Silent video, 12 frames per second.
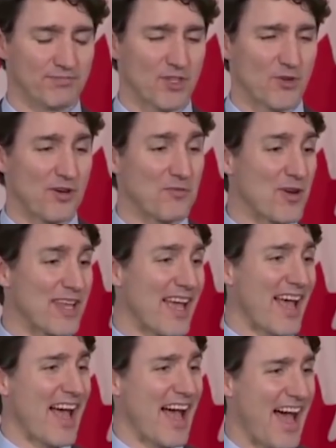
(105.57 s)
Sorry, we
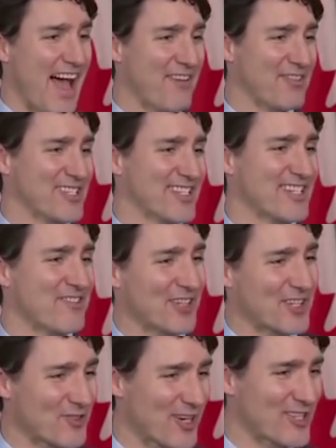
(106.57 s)
have a
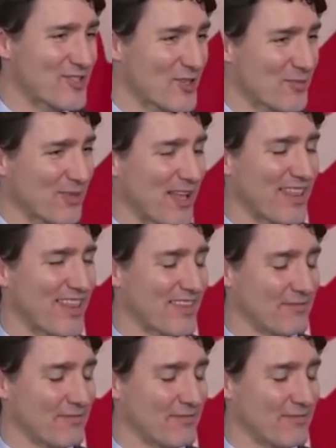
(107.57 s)
significant trade surplus.